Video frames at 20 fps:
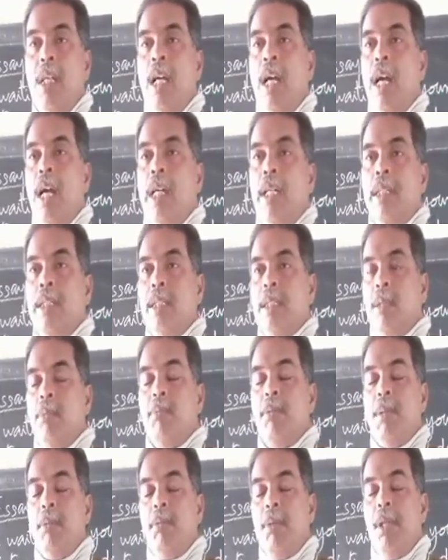And
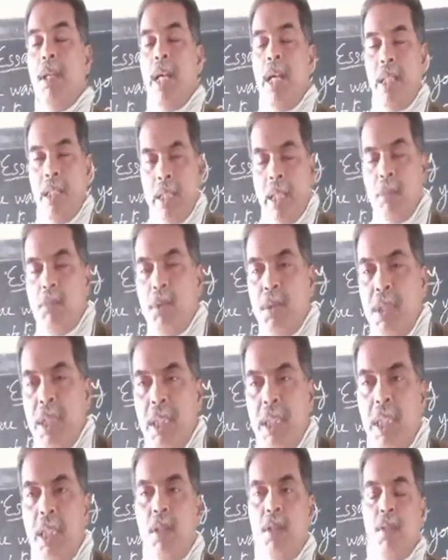some people, and they are
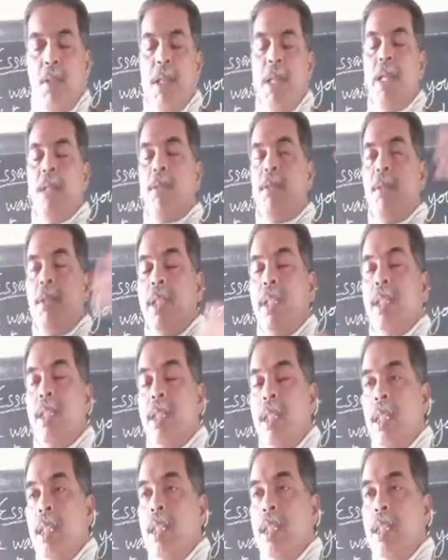pushing their trolley and going.